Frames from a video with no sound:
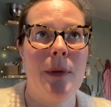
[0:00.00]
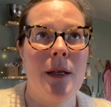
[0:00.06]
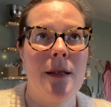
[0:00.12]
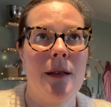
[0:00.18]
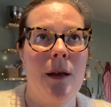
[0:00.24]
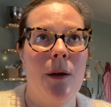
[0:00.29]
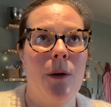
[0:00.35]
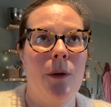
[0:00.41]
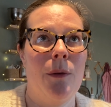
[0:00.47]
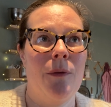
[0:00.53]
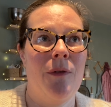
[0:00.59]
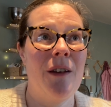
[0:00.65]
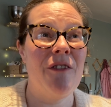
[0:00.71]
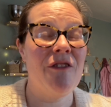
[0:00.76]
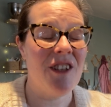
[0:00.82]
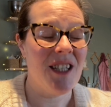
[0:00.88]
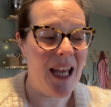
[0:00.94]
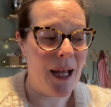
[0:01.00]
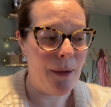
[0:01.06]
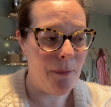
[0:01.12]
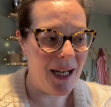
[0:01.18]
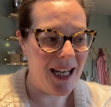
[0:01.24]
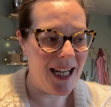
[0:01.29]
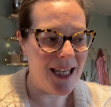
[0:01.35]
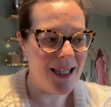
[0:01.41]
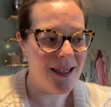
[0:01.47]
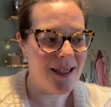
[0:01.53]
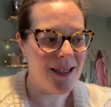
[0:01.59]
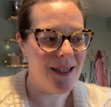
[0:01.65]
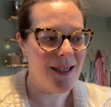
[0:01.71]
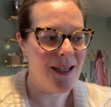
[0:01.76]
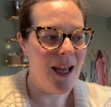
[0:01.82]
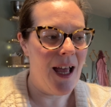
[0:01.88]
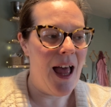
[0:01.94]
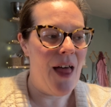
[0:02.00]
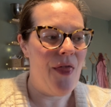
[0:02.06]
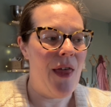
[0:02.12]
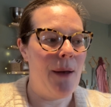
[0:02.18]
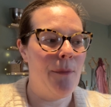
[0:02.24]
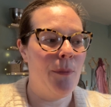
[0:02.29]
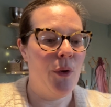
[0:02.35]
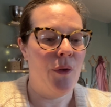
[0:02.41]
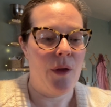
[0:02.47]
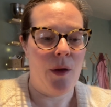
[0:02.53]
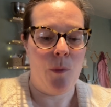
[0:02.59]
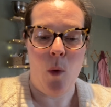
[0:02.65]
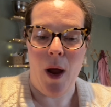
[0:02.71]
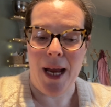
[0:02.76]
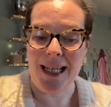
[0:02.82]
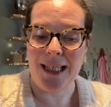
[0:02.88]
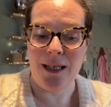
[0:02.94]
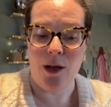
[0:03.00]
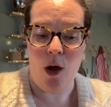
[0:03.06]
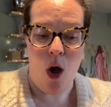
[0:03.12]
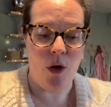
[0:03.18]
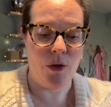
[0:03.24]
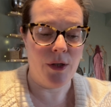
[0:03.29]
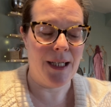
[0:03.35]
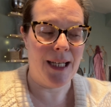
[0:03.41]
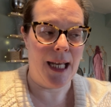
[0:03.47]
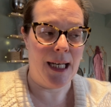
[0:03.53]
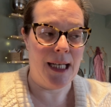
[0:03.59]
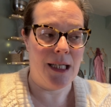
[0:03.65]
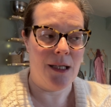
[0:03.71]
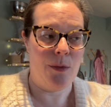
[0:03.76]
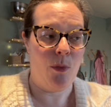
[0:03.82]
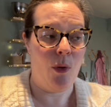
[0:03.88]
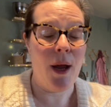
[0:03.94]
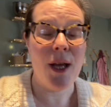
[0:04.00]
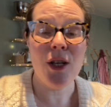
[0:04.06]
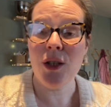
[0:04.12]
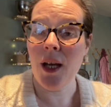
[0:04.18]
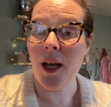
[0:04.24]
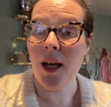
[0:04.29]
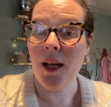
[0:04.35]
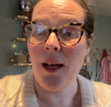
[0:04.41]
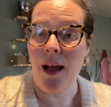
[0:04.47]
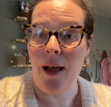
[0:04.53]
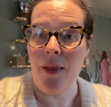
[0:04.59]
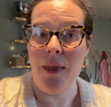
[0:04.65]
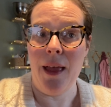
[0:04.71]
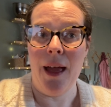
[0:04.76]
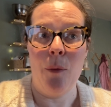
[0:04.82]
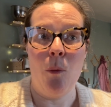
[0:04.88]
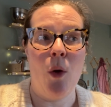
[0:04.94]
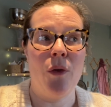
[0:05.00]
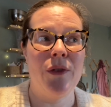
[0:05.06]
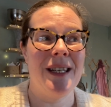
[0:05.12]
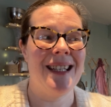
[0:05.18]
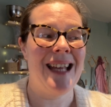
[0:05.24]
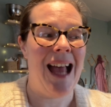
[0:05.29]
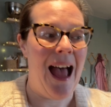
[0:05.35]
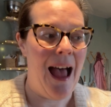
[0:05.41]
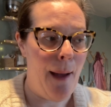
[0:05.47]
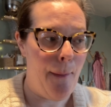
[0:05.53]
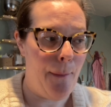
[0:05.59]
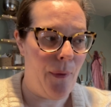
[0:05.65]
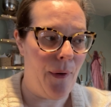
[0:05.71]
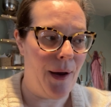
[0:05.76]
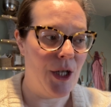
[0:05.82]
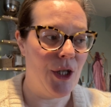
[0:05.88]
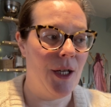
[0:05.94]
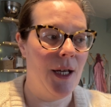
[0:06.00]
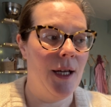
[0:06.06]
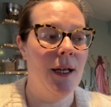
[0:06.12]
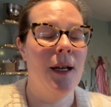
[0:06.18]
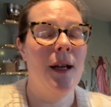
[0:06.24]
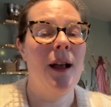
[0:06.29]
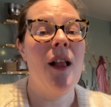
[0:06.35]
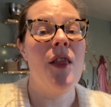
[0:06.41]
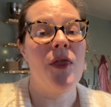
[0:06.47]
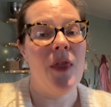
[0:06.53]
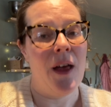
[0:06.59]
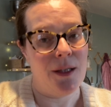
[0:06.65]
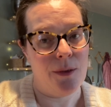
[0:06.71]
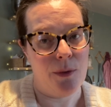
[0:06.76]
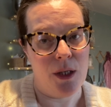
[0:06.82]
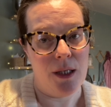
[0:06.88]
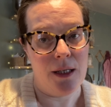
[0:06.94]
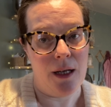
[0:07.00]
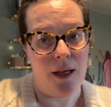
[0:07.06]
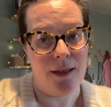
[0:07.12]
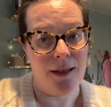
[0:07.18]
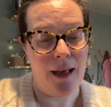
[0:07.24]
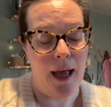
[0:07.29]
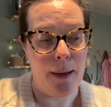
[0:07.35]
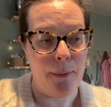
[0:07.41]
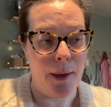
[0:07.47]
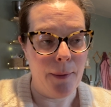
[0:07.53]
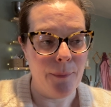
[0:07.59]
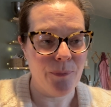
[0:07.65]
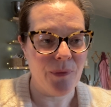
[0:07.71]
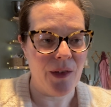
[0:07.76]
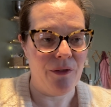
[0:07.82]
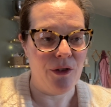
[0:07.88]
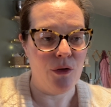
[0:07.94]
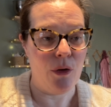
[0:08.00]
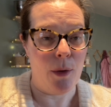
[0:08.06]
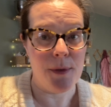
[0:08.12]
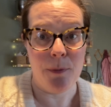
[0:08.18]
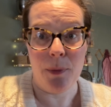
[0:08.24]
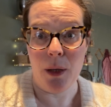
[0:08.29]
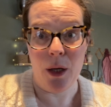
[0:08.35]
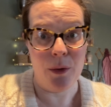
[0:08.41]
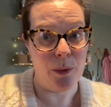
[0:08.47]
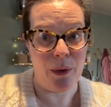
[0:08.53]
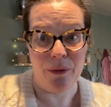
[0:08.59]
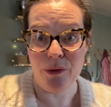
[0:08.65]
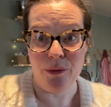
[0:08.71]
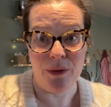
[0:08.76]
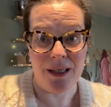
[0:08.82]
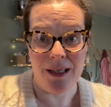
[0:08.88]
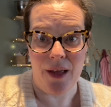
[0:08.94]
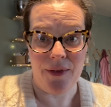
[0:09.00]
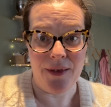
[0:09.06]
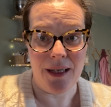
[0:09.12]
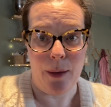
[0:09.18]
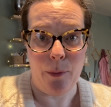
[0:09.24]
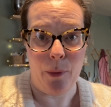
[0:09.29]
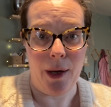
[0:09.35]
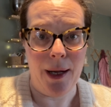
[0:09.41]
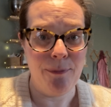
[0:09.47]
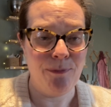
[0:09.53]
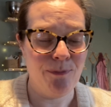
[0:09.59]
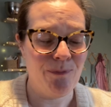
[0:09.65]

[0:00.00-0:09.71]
So vent for 10 minutes, then put the weight on to get it to pressure, and then once it's at pressure, that's when you start the timer. If it drops below, you have to restart the timer again.